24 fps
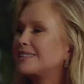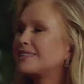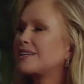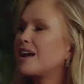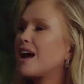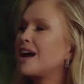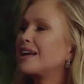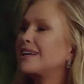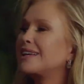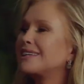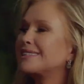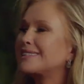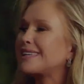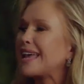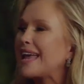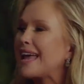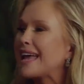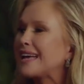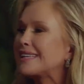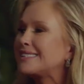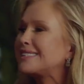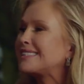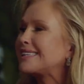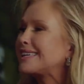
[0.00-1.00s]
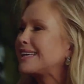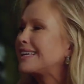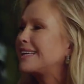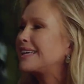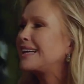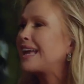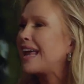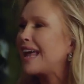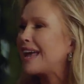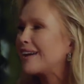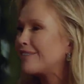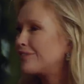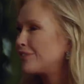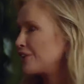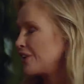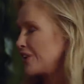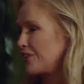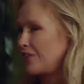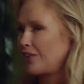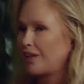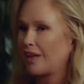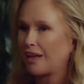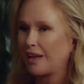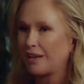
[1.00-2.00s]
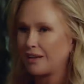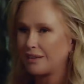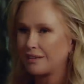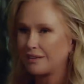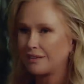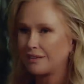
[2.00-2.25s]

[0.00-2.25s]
he's got his hands in everything.